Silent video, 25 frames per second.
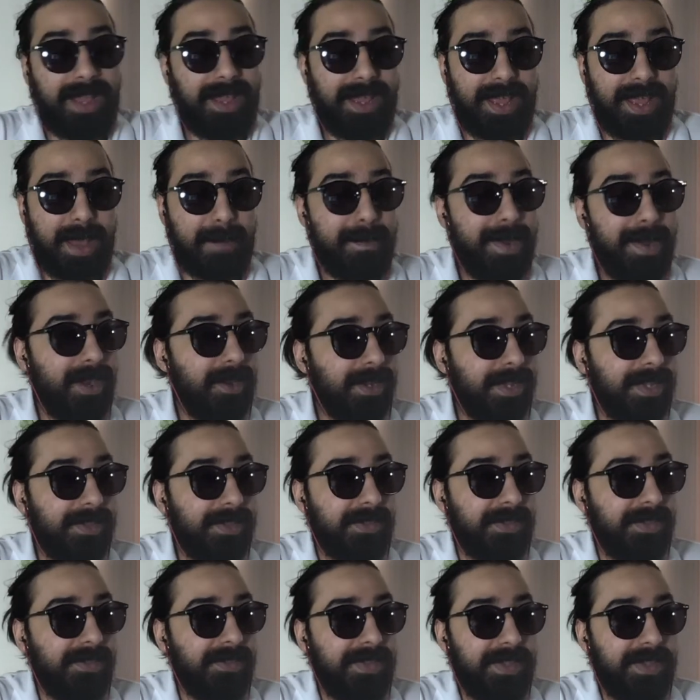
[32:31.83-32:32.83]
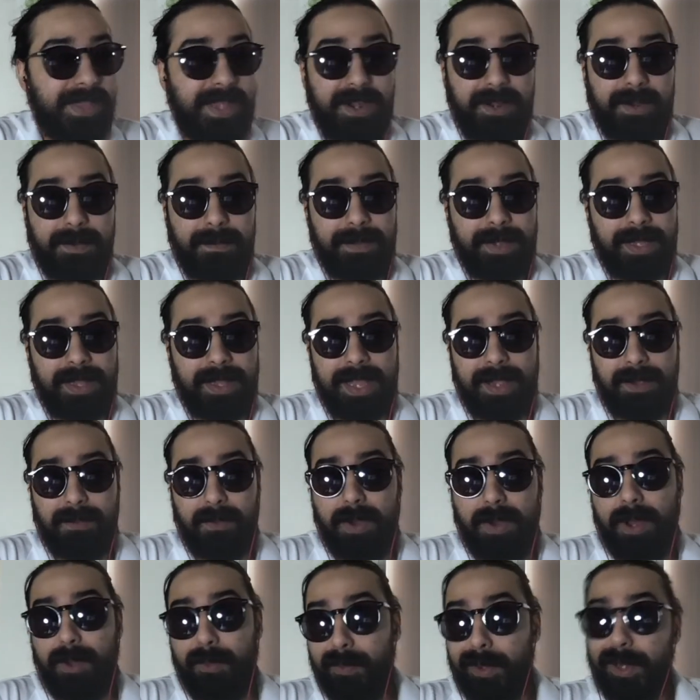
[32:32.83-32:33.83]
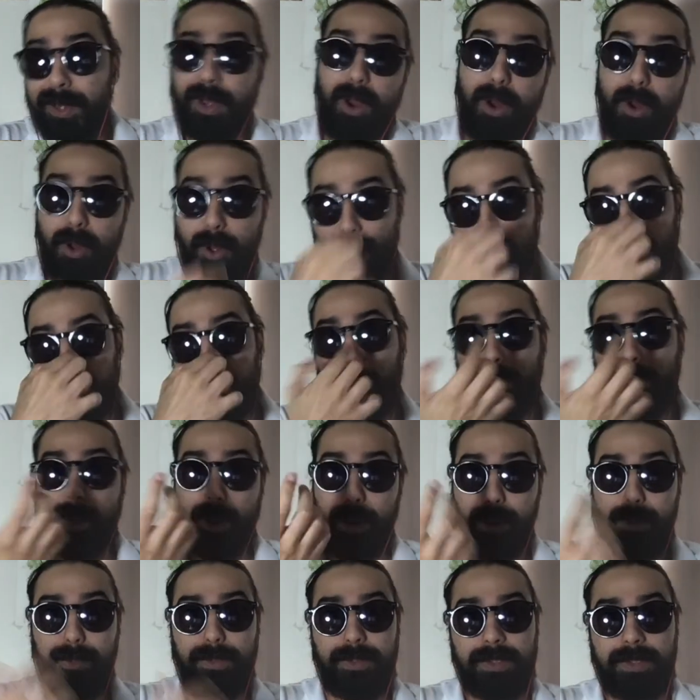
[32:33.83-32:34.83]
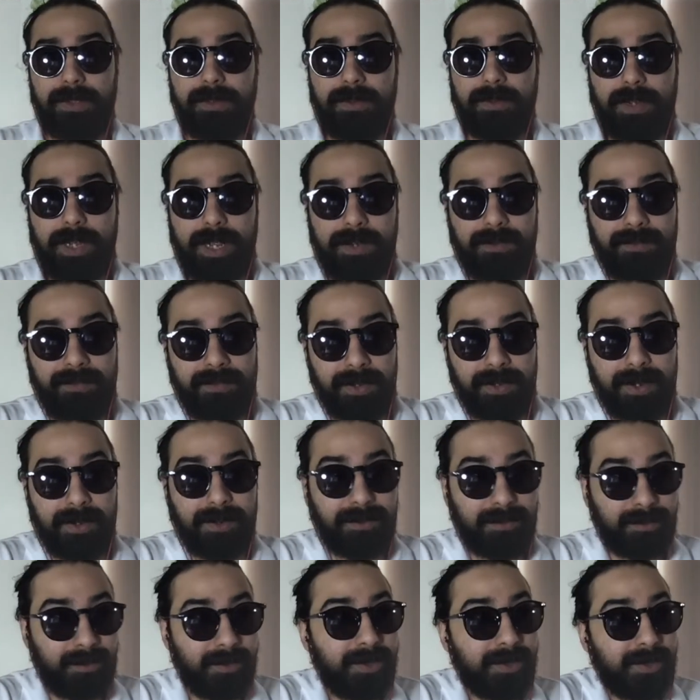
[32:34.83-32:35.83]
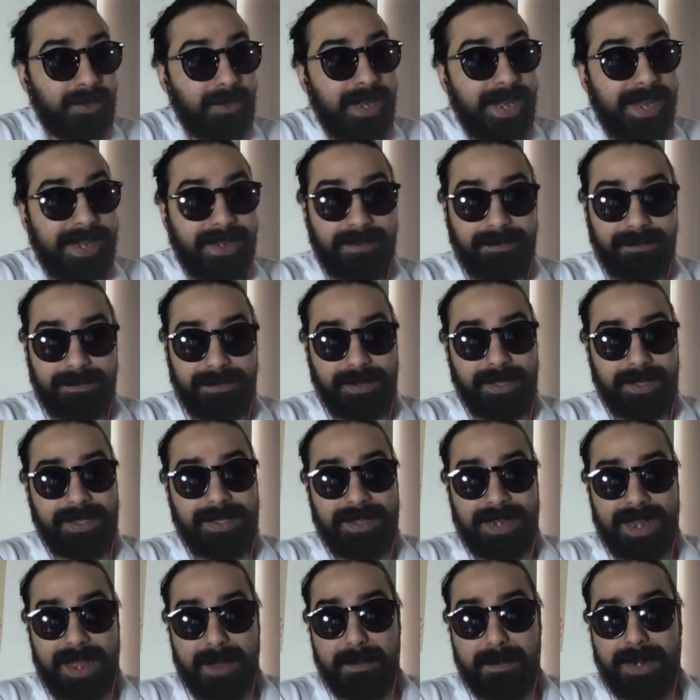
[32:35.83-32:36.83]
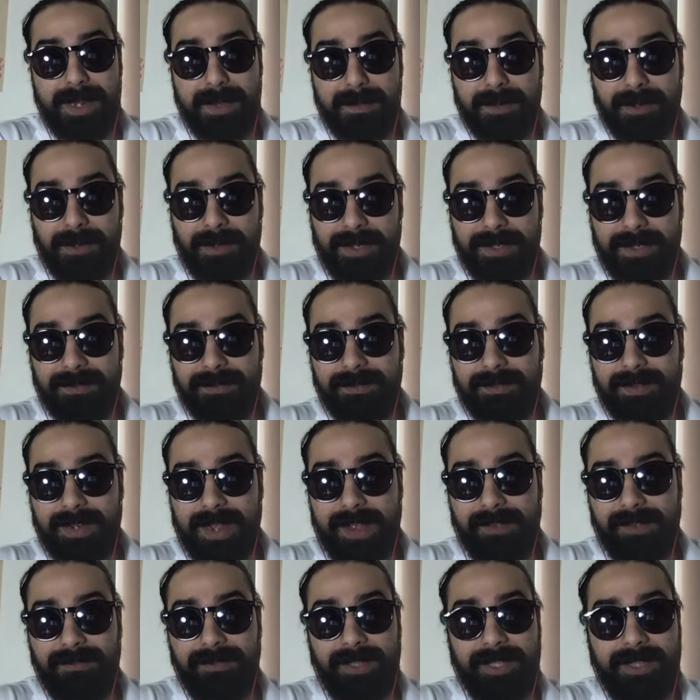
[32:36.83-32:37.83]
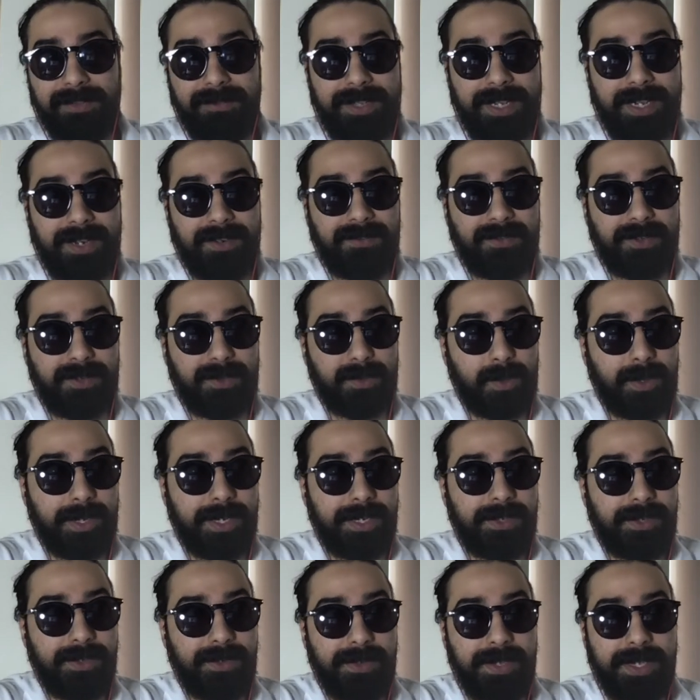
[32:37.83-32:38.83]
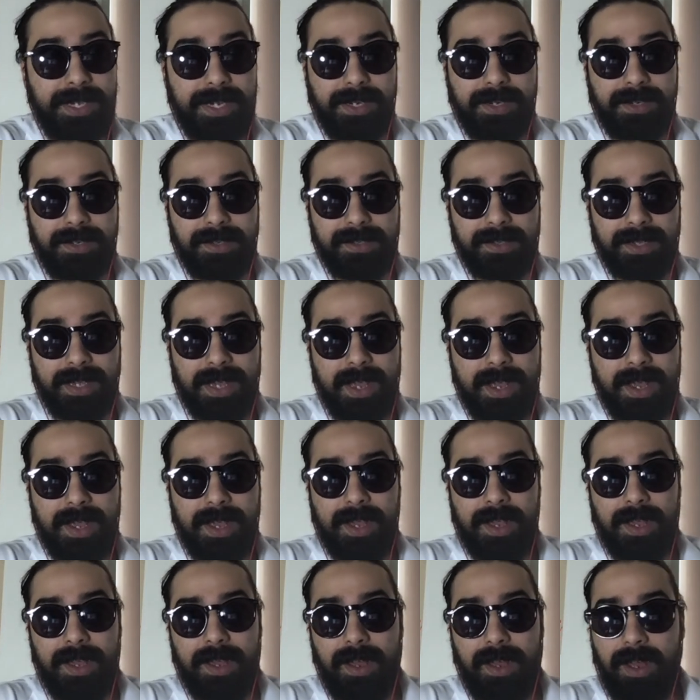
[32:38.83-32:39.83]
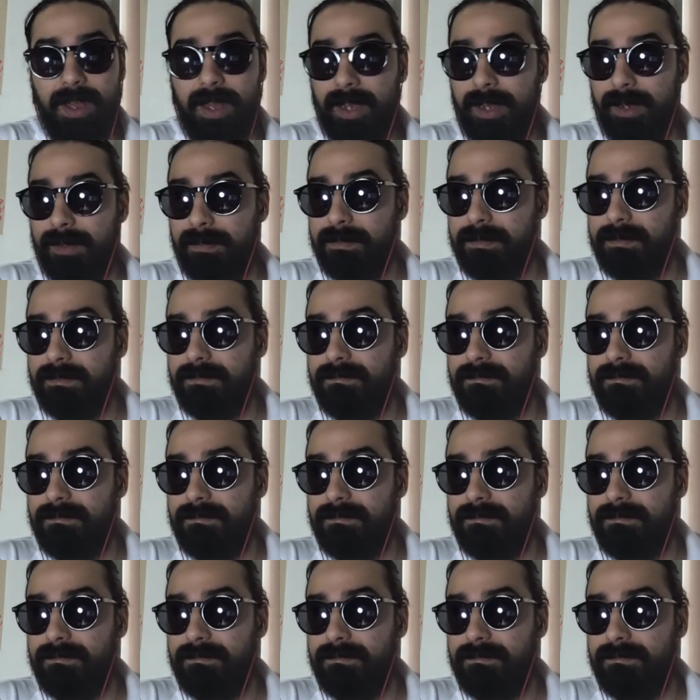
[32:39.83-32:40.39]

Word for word: Americans can sit there and be like, well, we all hold our nose and, and vote. Well, great, but I'm an immigrant. I've lived here for 22 years um,